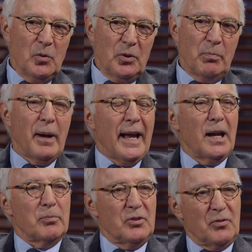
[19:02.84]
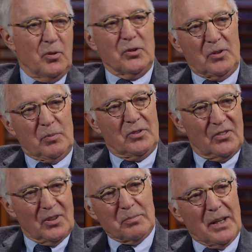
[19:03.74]
with a biopsy forceps,
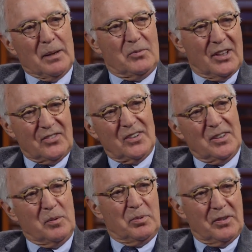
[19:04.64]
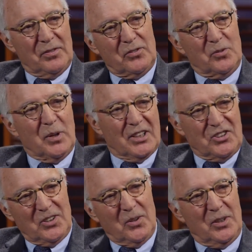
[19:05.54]
and sometimes that's a little bit of a
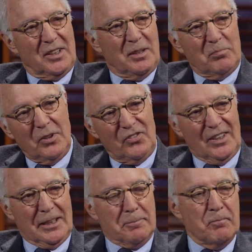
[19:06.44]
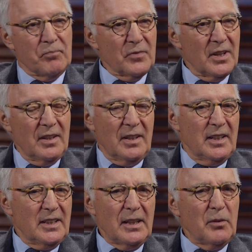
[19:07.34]
stretch. You know, you keep missing it. Yeah.
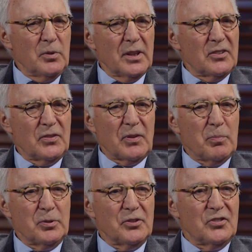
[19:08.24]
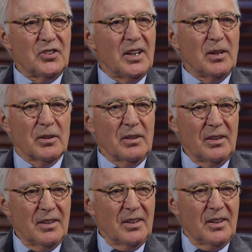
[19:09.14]
Then I realized if I put a snare
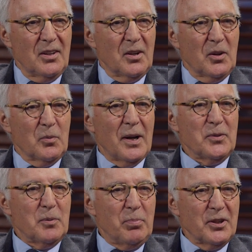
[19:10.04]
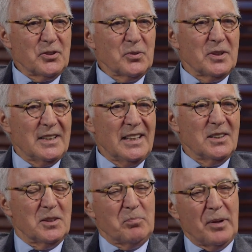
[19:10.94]
around the puncturing
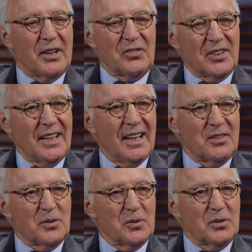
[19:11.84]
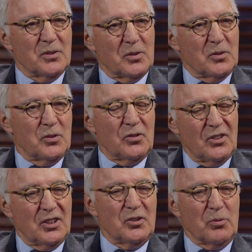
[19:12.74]
needle and pass the catheter, the, the
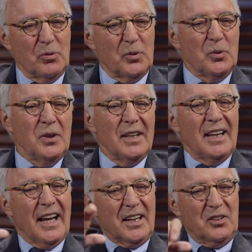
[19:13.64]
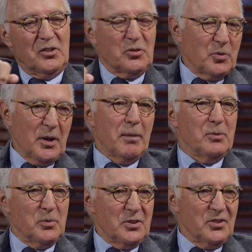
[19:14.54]
stitch through, I could just grab
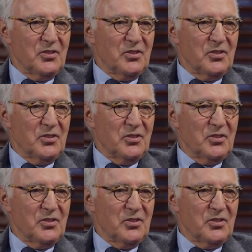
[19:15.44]
it with a